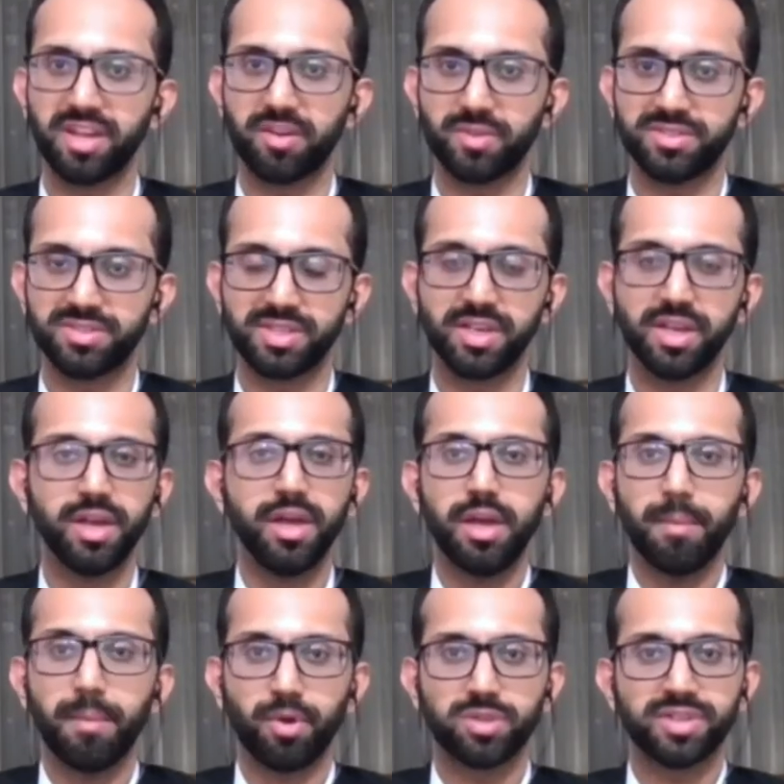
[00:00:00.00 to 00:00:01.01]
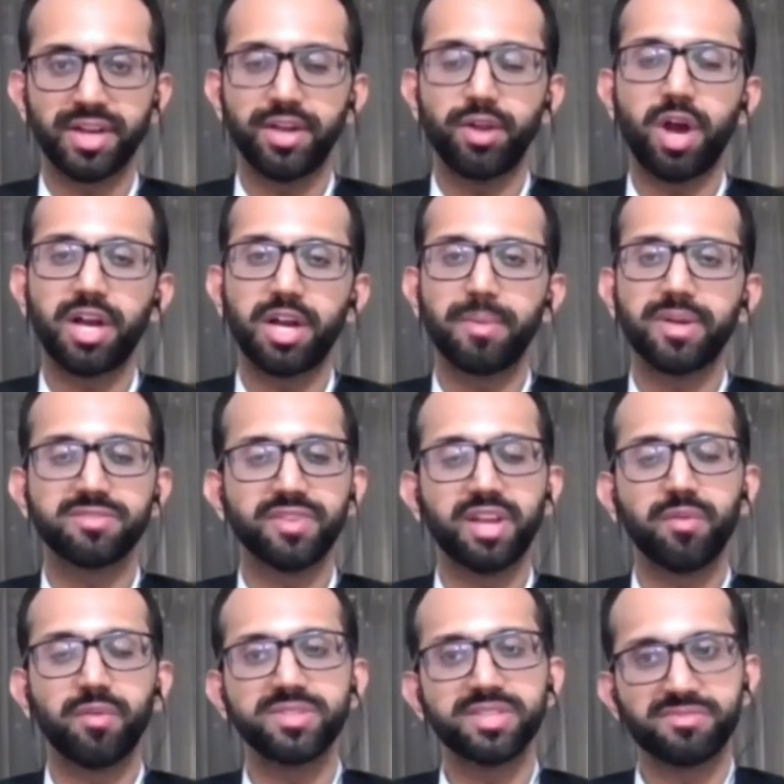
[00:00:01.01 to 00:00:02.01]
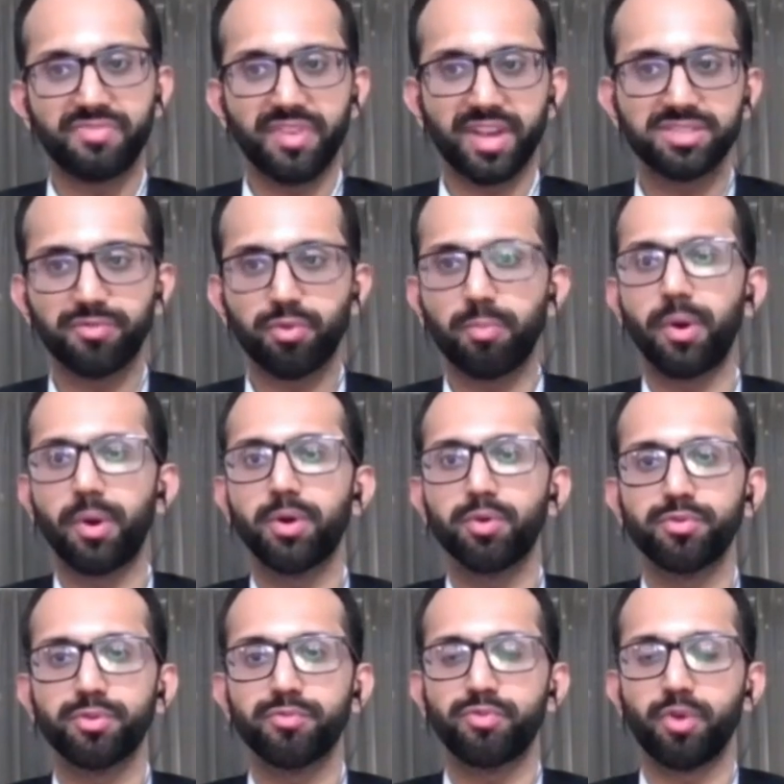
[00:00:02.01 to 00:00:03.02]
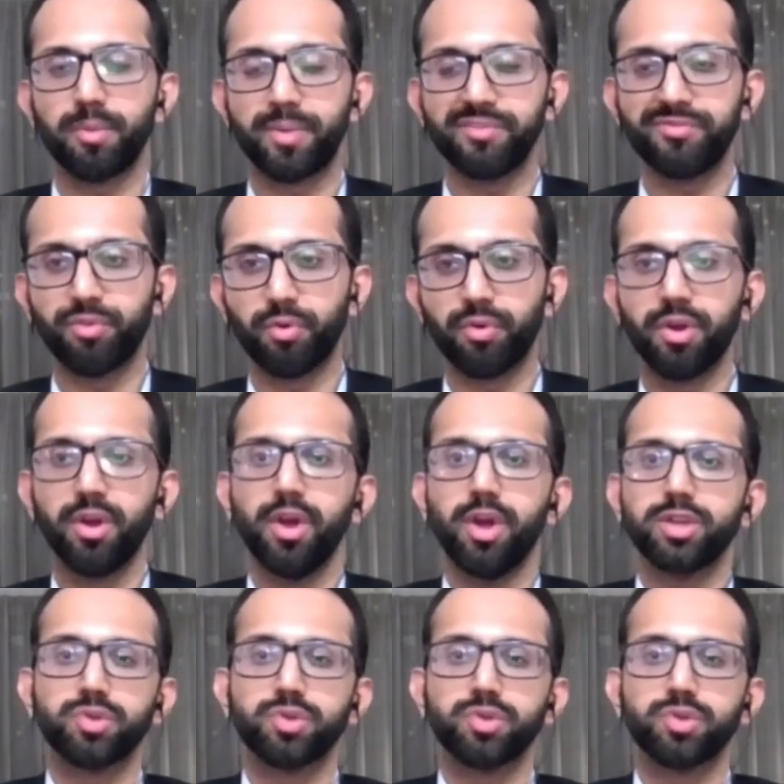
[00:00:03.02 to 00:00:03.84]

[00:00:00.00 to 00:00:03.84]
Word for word: frequency. Because the radio altimeters frequency is fixed, four point two to four point four.